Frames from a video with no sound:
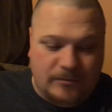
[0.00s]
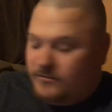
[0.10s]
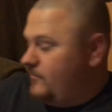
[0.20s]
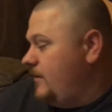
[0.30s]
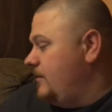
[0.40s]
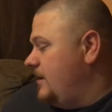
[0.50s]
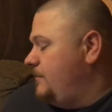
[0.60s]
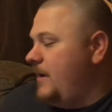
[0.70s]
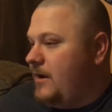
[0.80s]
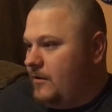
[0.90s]
was very
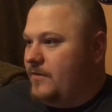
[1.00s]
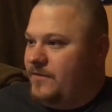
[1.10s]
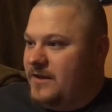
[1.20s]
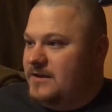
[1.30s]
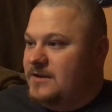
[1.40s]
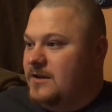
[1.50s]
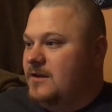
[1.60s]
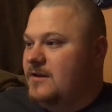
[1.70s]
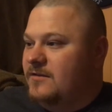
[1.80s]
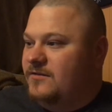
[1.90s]
apparent that
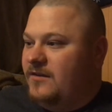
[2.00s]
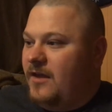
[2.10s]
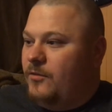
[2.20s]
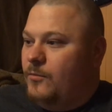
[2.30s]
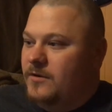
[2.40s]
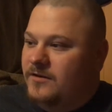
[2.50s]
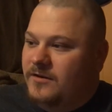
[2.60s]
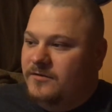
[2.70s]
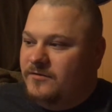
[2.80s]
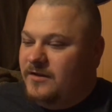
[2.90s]
Seth
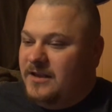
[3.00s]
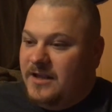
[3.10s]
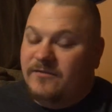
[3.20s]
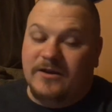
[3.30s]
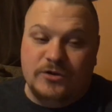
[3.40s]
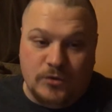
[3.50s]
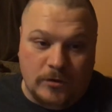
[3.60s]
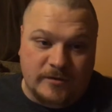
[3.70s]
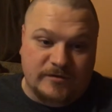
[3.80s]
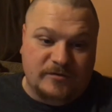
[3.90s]
was giving
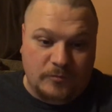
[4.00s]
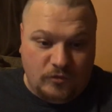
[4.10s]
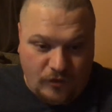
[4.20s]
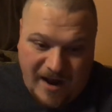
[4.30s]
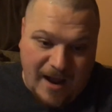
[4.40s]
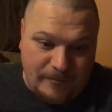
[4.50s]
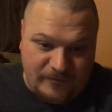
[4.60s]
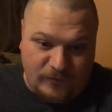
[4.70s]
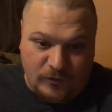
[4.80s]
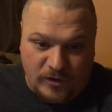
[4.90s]
Jordan some crap
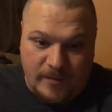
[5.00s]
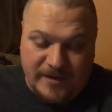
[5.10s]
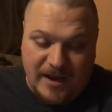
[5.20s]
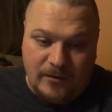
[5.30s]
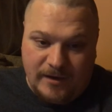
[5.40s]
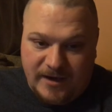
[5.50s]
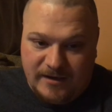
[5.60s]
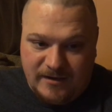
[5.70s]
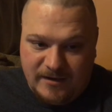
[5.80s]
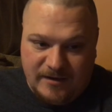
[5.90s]
for coming out
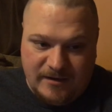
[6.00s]
and